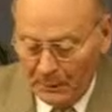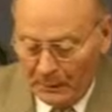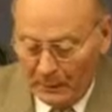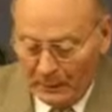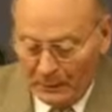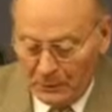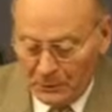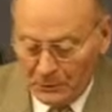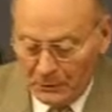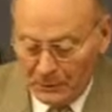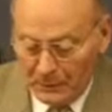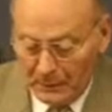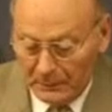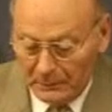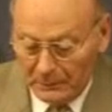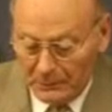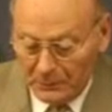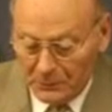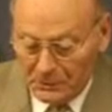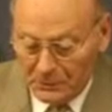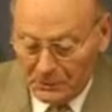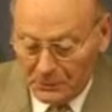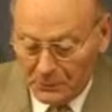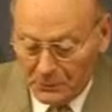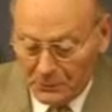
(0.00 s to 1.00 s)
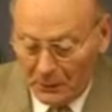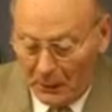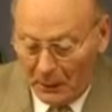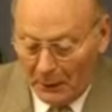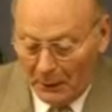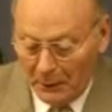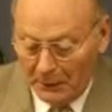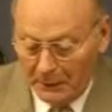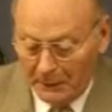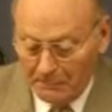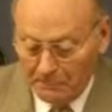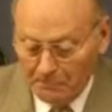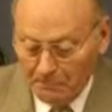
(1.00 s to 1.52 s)
and shall
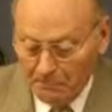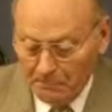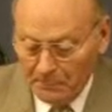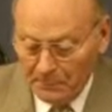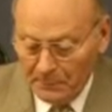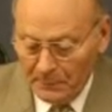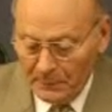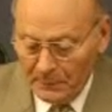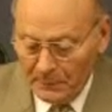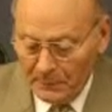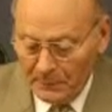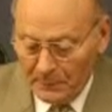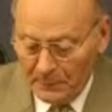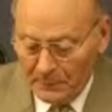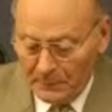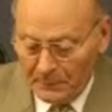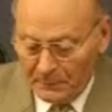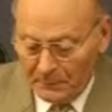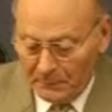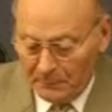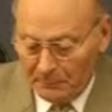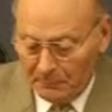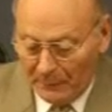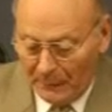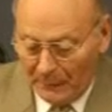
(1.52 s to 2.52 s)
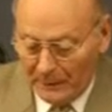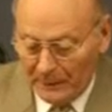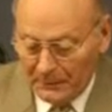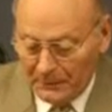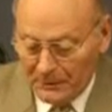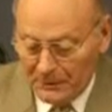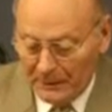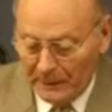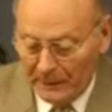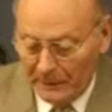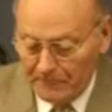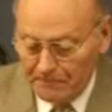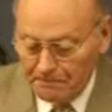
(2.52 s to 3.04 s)
destroy the
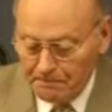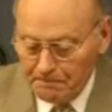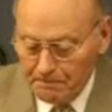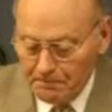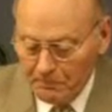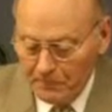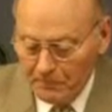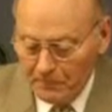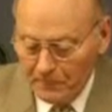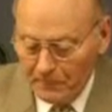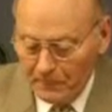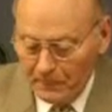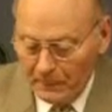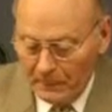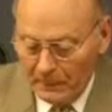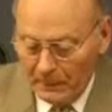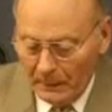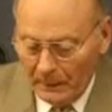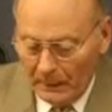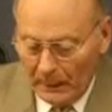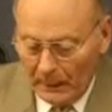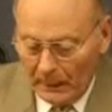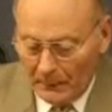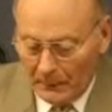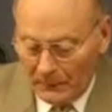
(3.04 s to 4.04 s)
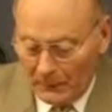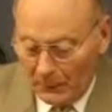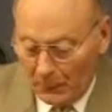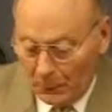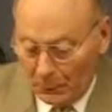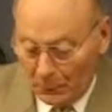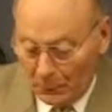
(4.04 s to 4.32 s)
mighty and the